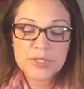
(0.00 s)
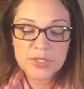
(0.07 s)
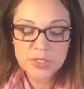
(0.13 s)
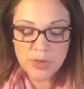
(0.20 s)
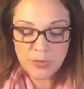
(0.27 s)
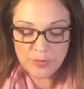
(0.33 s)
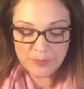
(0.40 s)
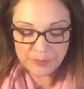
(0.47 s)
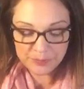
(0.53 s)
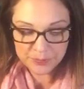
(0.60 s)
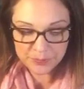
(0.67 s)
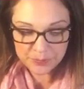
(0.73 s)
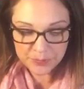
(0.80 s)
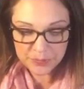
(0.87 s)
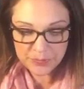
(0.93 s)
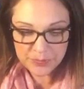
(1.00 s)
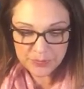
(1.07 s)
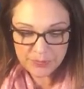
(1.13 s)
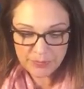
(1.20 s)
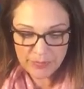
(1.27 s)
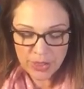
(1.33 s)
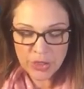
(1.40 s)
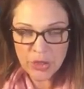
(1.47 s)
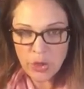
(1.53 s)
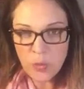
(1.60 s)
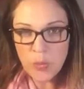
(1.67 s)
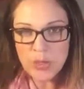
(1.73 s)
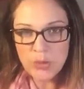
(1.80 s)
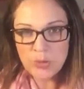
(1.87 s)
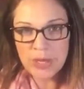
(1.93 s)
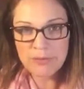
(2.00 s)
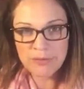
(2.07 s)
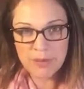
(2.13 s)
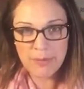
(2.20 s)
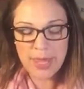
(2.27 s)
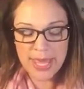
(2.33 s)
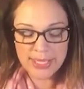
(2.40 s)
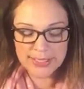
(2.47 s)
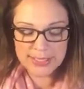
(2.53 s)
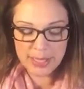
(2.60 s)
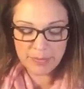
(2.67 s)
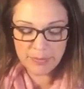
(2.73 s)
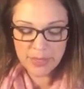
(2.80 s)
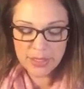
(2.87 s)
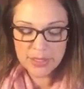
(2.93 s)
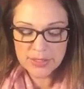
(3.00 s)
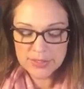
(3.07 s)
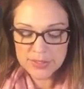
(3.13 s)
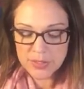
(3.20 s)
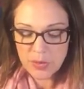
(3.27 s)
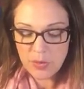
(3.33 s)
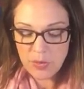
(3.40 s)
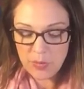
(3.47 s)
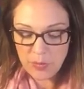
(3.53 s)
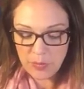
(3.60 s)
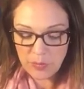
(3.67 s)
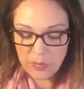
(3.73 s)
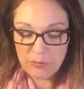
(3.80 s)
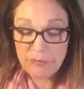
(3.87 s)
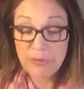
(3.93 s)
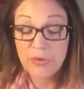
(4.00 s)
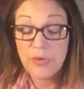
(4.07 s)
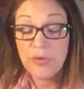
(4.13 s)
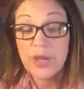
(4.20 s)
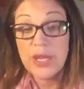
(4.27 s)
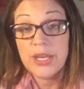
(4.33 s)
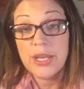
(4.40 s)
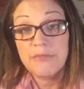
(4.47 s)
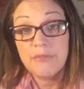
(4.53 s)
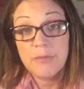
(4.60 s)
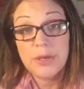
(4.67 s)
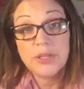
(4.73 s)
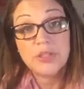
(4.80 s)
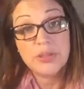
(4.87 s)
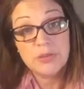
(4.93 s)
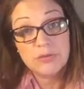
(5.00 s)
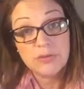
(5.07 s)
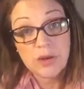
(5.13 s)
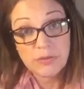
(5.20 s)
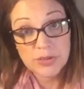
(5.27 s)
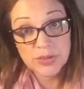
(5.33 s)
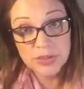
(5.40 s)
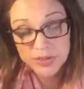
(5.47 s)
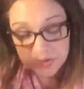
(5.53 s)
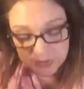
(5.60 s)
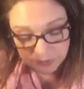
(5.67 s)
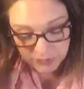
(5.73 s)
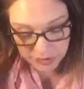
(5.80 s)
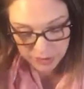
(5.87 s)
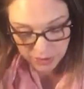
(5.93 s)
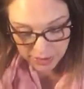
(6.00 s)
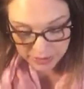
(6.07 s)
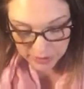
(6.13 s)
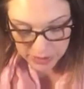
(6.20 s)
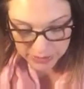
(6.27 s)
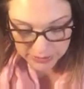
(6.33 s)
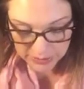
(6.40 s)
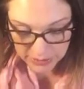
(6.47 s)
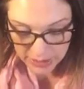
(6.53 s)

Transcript: So, you know, when you give them a heads up. So for any information, always just read your contract.